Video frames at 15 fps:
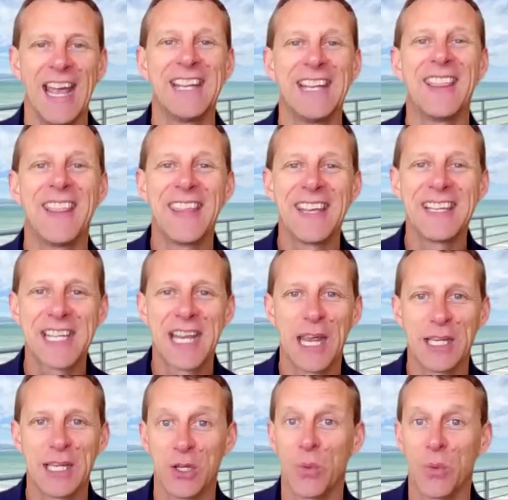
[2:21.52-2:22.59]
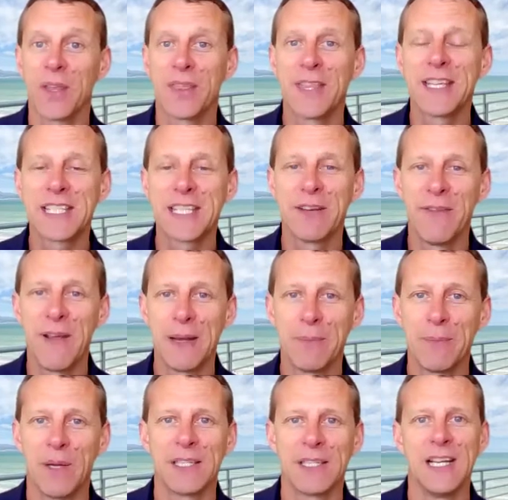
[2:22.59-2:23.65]
And in this case, with this
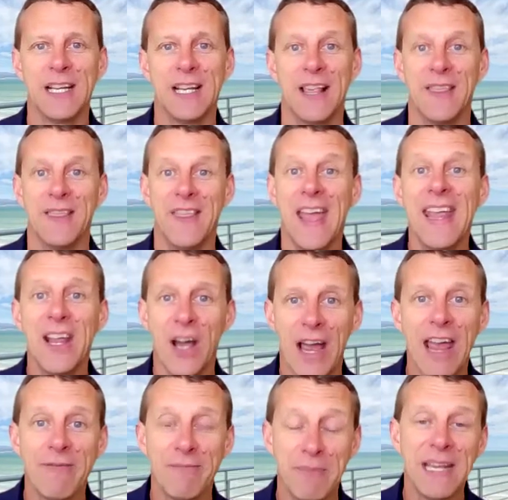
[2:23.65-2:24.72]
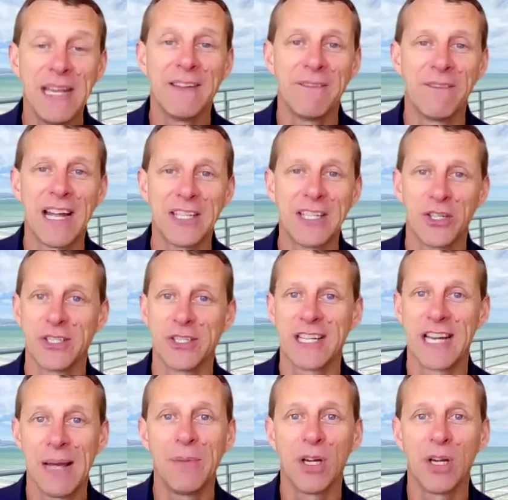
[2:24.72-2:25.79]
development, they have been invited to
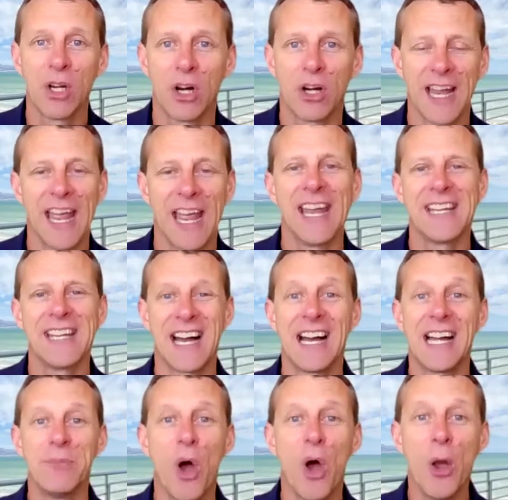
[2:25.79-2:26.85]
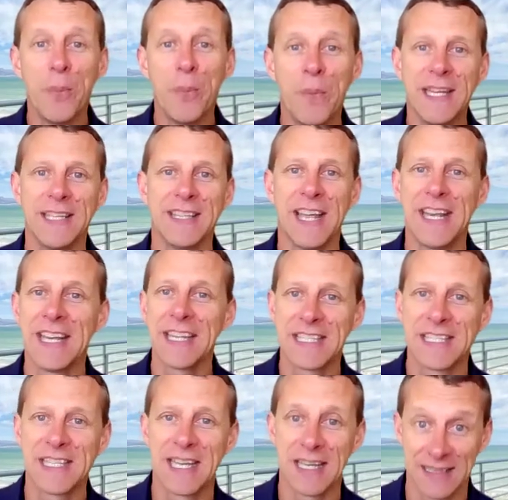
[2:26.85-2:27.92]
come along, and I'm opening
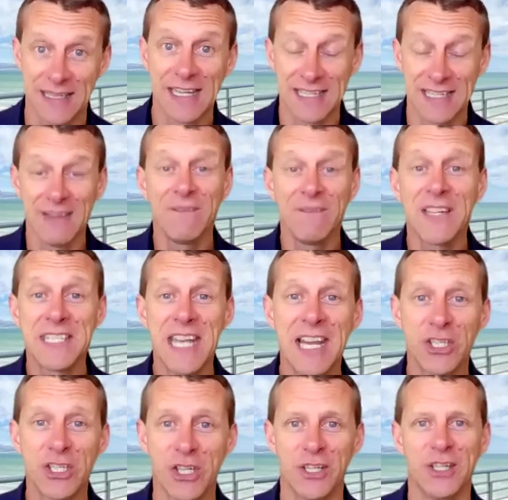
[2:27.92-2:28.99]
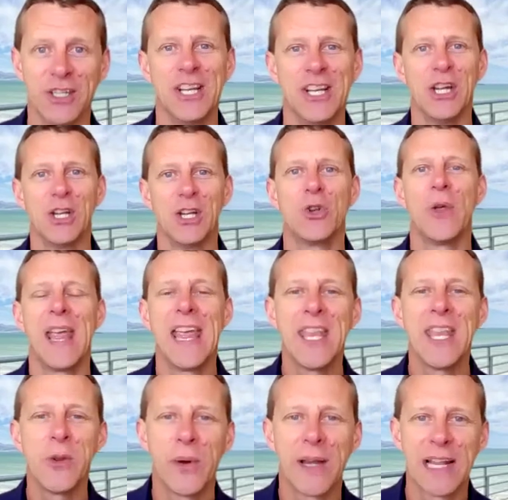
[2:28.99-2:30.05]
that invitation to
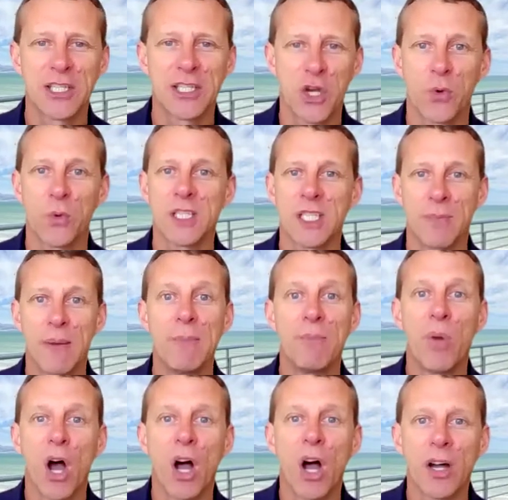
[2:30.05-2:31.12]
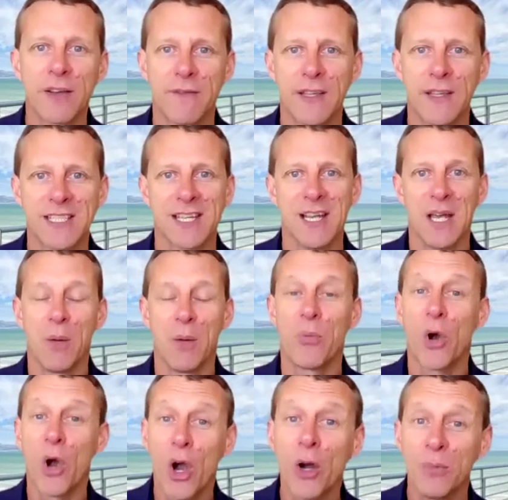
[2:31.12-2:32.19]
anyone else who wants to be part of this,
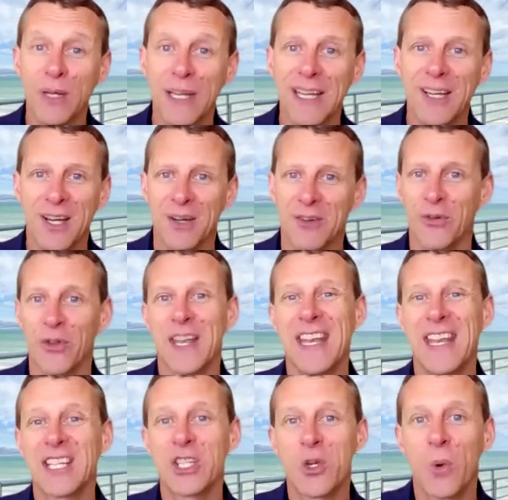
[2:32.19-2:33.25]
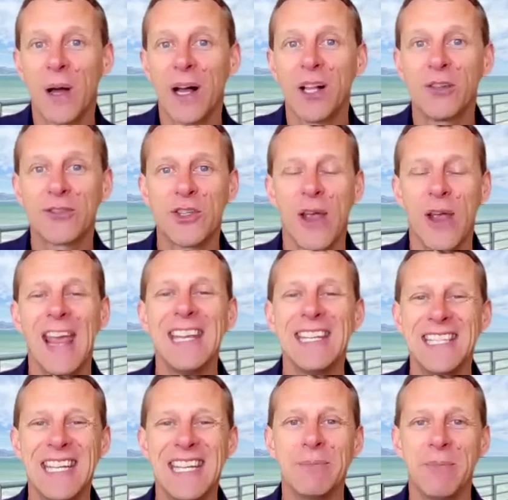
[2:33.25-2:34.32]
probably for the next 12 to
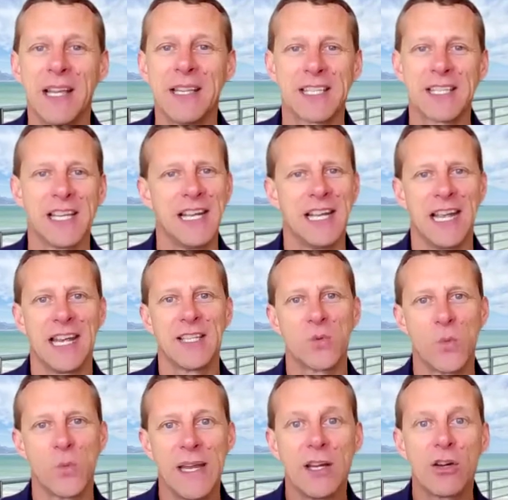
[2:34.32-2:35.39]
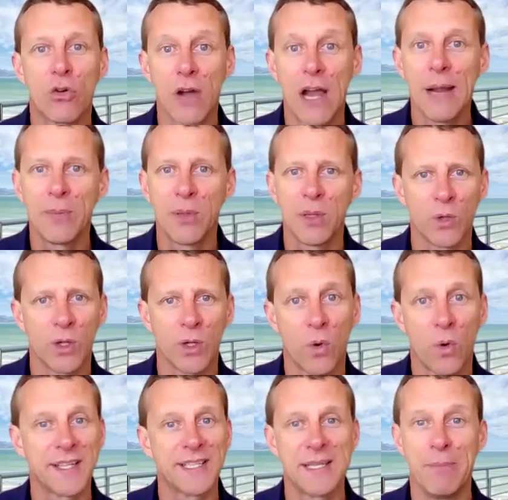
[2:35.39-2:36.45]
18 months as we grapple with
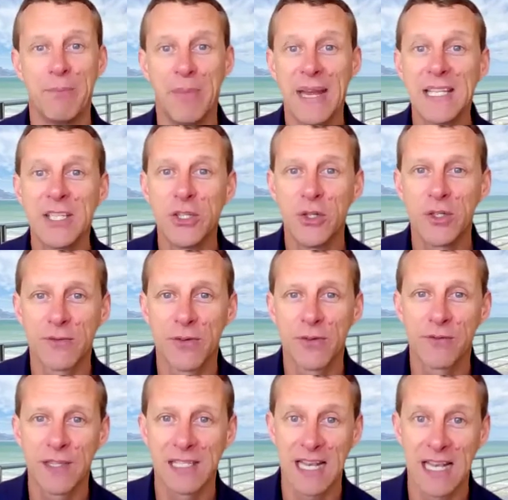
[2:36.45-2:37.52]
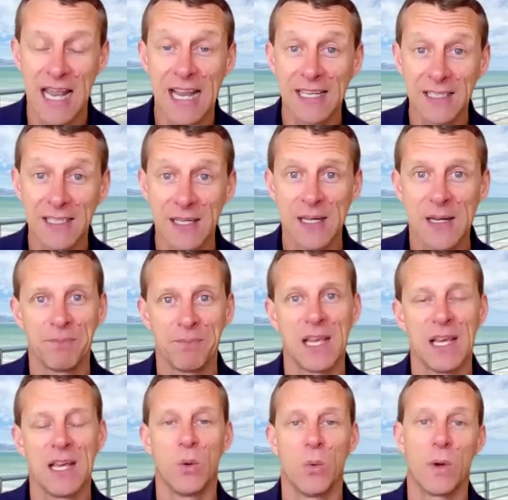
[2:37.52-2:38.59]
what is the best use of this land,
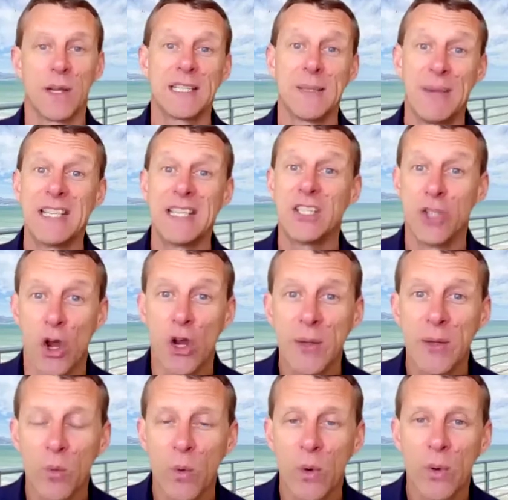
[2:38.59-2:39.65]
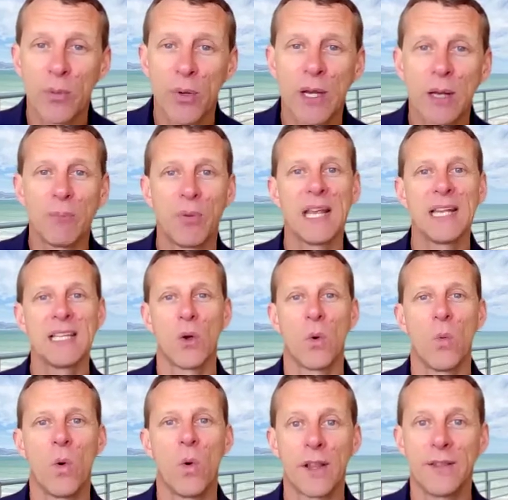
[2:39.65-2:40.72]
what is the best zoning we want to put in
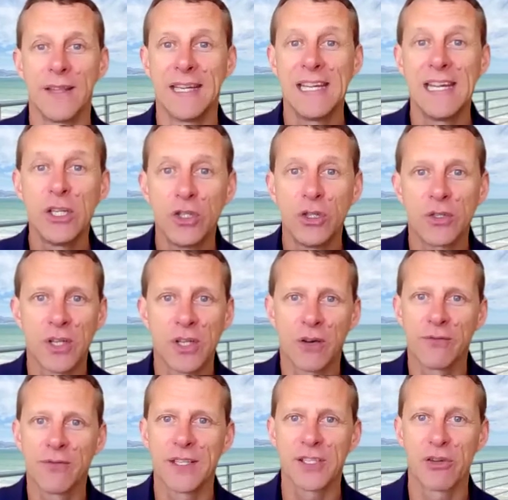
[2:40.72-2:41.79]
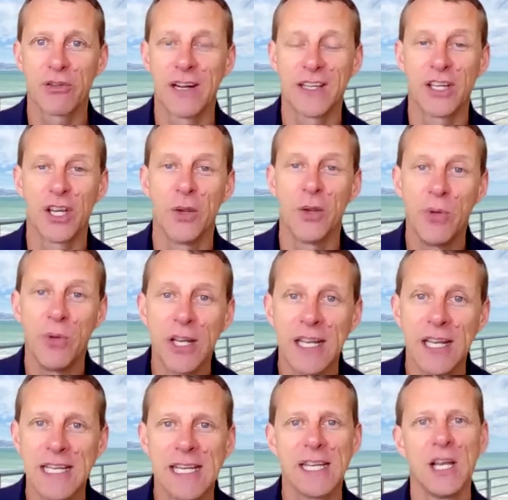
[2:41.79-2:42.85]
place, what are the issues of the surrounding
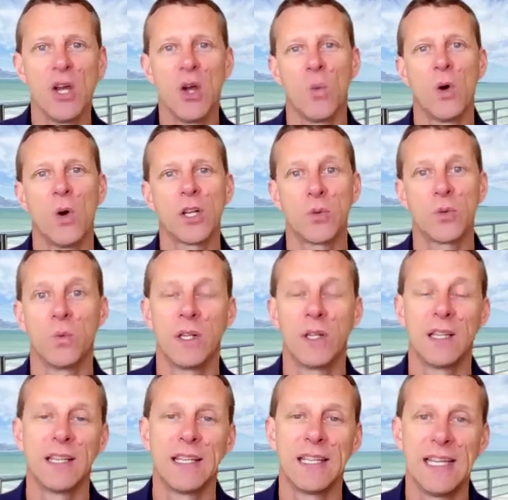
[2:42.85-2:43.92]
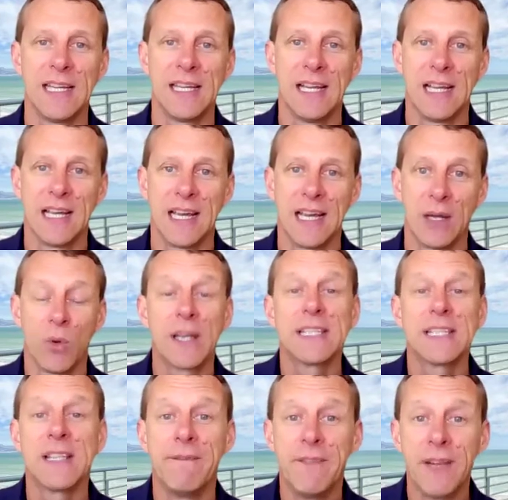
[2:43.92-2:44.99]
community, what is
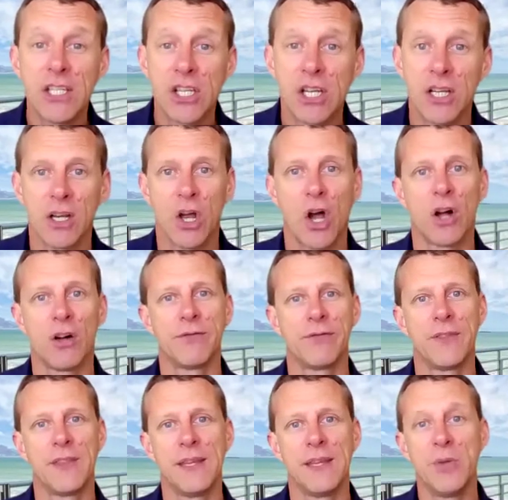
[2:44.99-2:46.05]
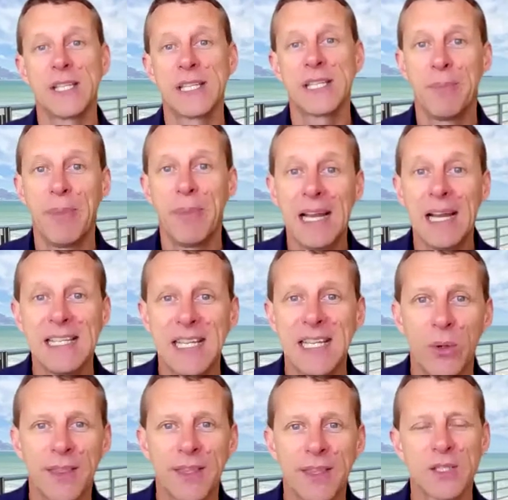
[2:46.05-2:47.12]
the vision of the
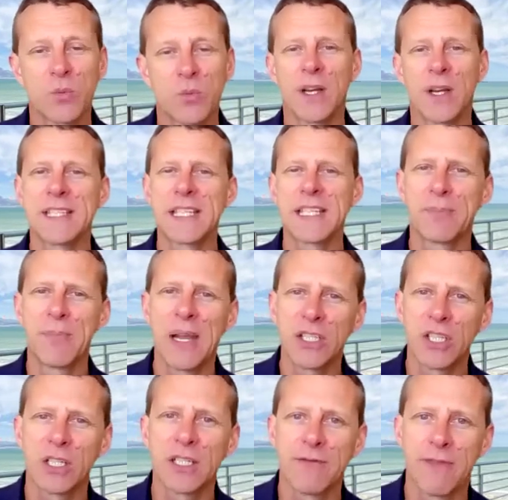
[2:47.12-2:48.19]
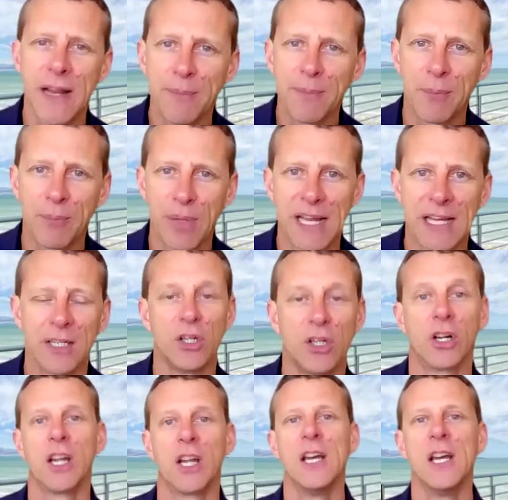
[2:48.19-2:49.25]
municipality with this, what does the spatial development plan
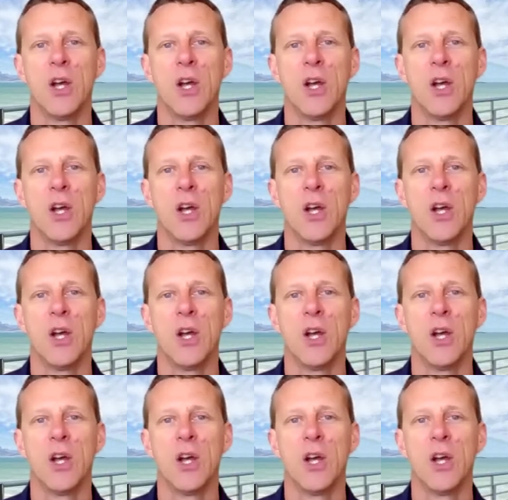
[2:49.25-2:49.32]
look?